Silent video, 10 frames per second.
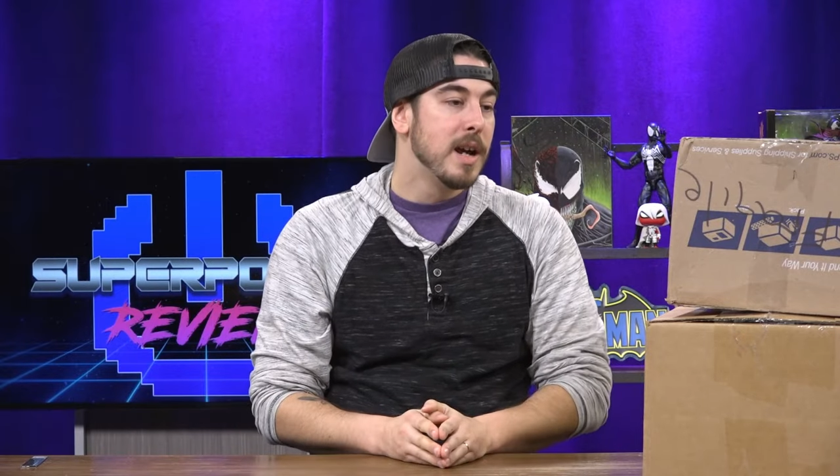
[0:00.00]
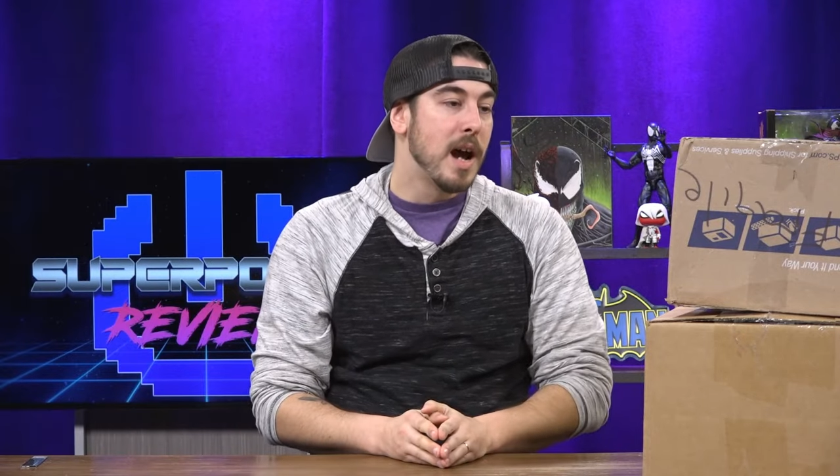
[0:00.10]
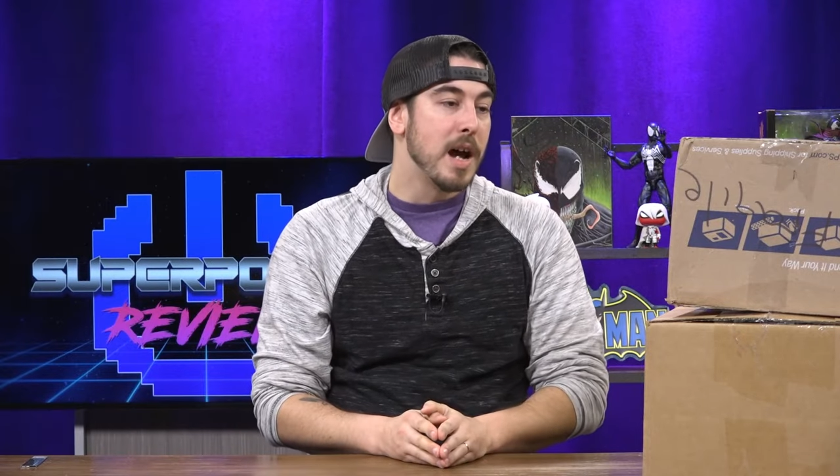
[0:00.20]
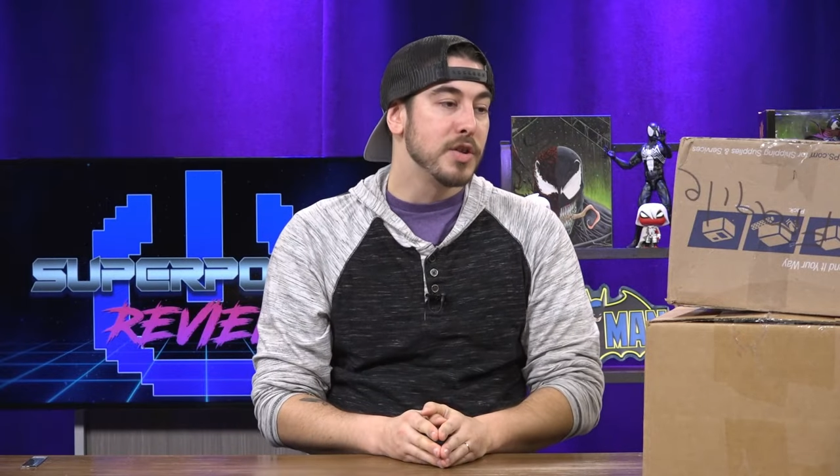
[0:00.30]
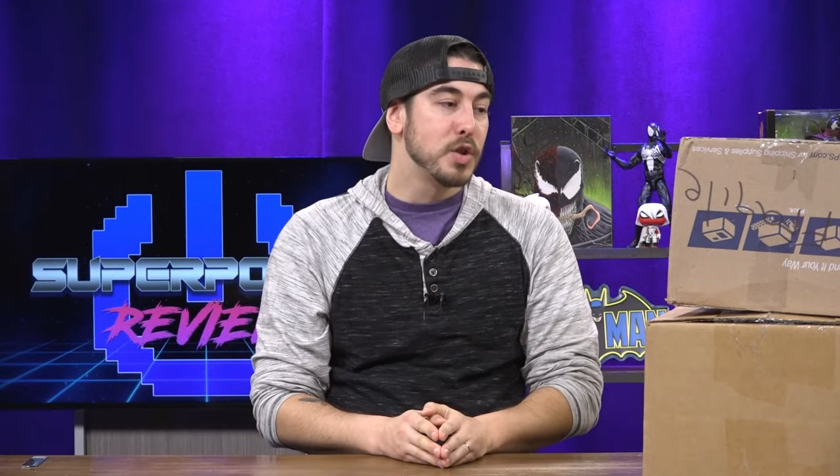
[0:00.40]

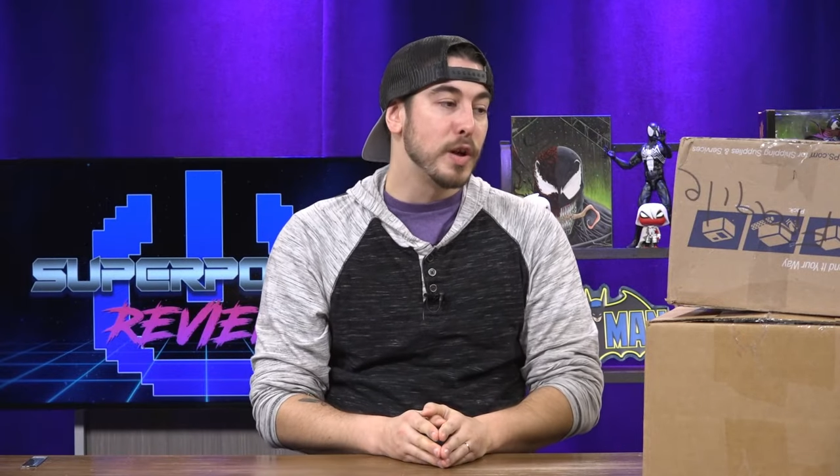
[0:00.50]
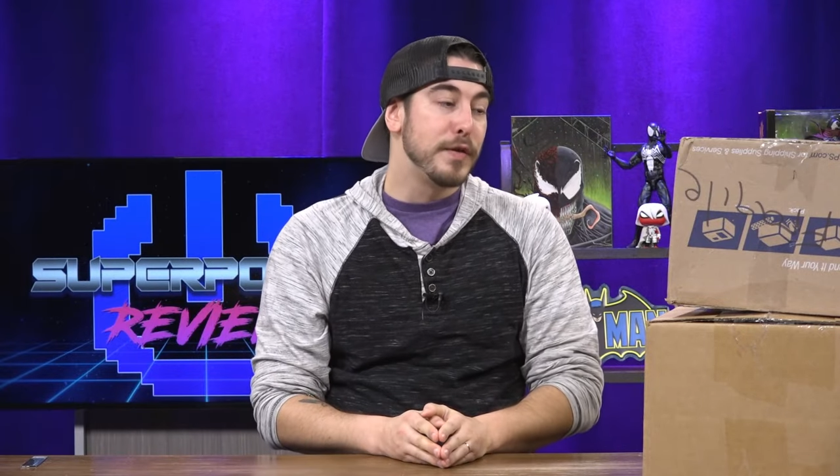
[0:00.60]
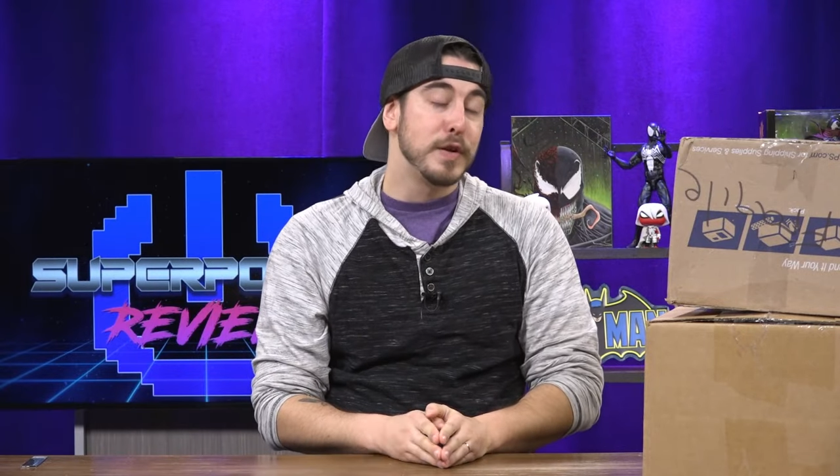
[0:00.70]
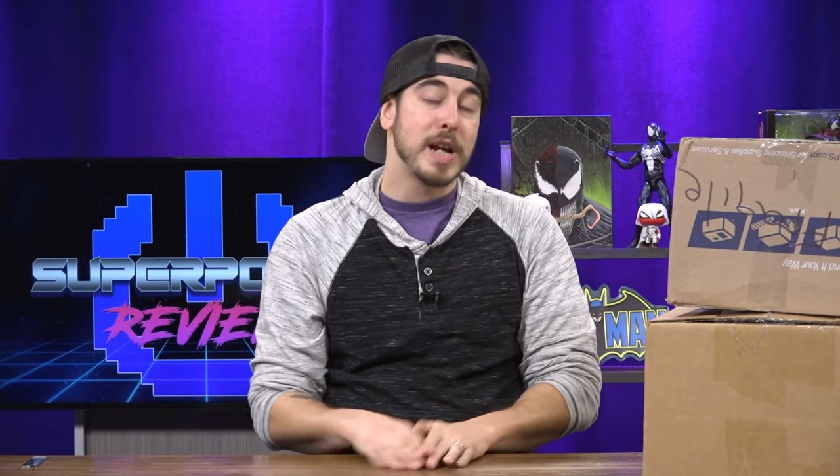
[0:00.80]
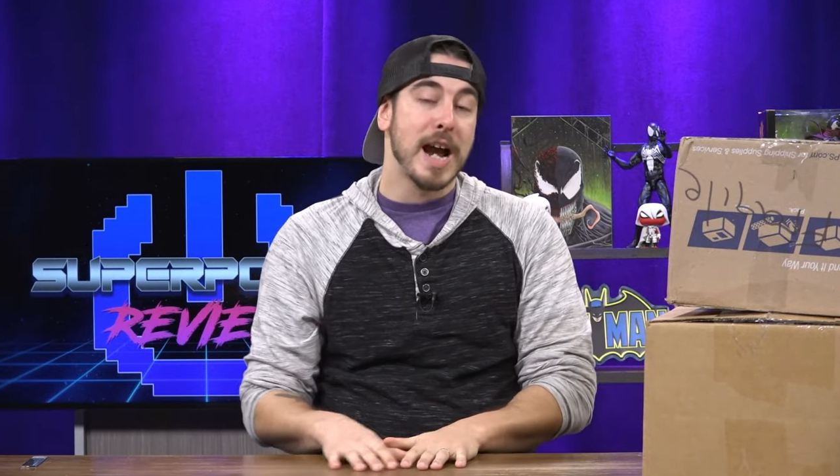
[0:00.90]
Uh, so
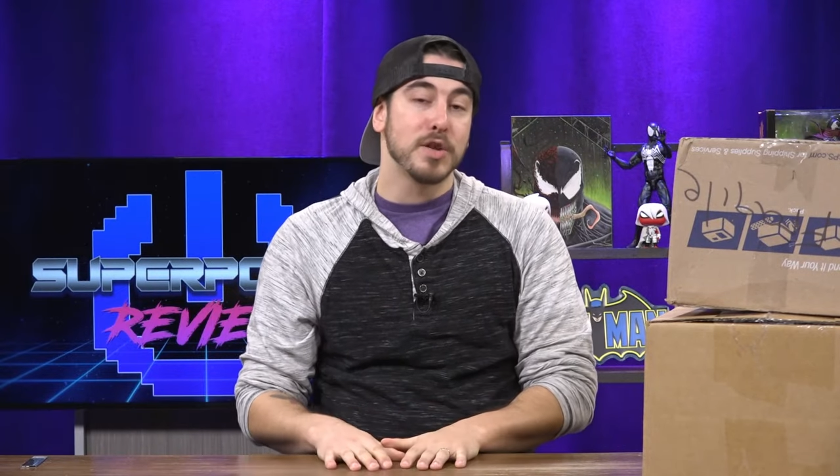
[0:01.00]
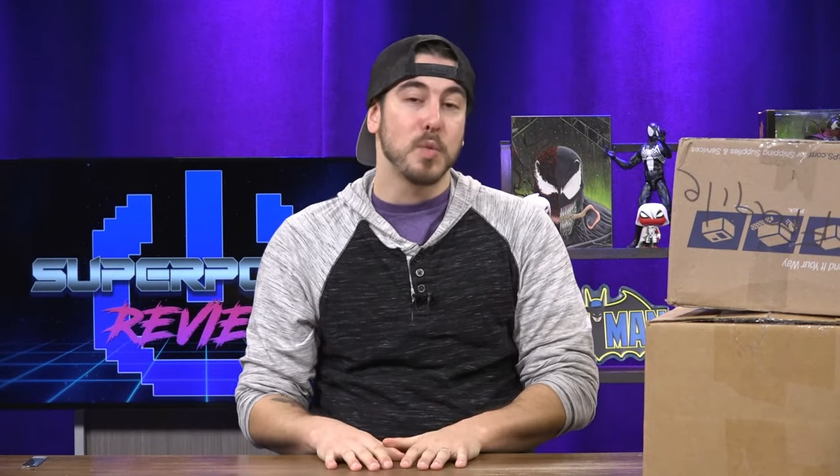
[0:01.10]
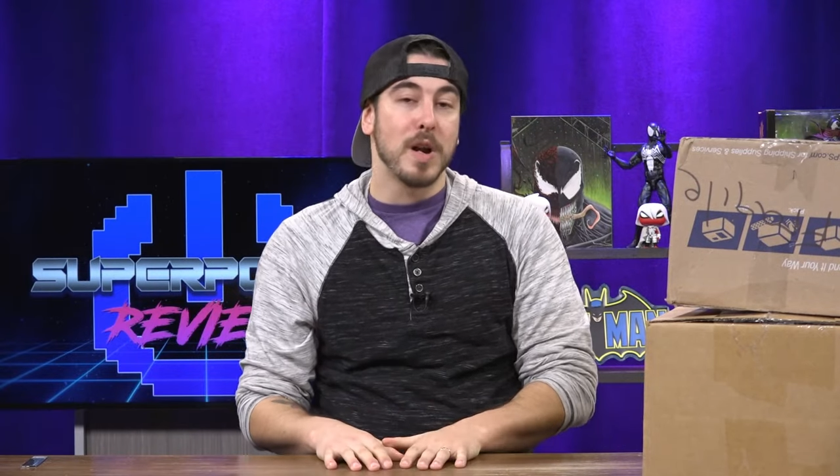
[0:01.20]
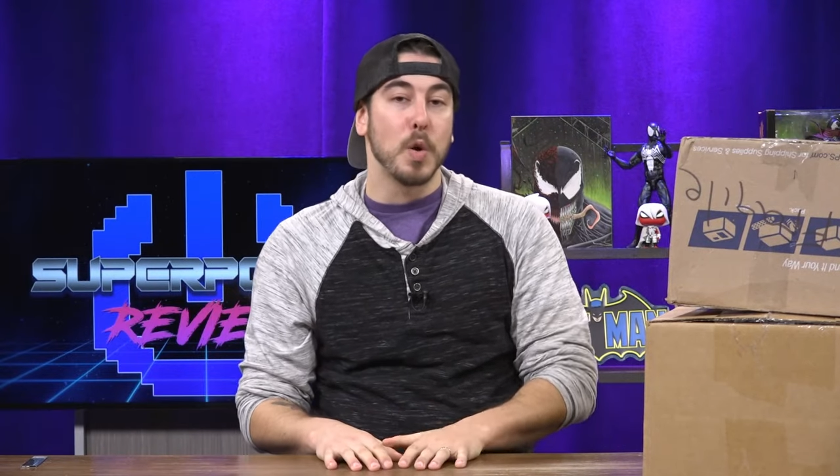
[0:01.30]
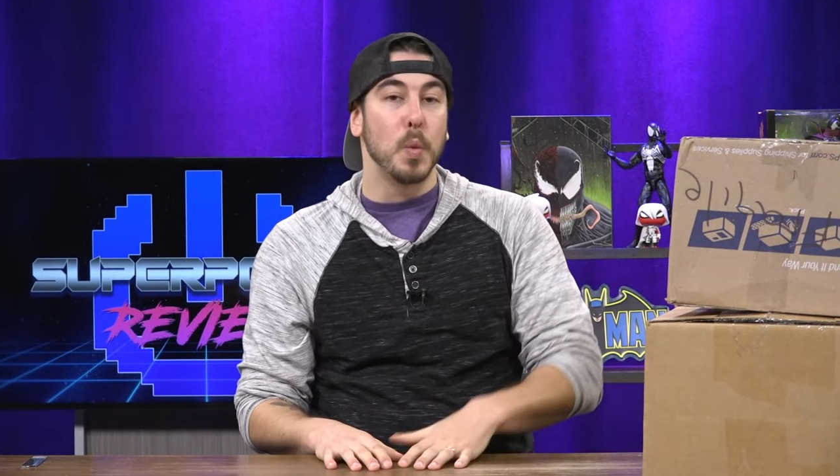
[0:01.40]
if you guys wanna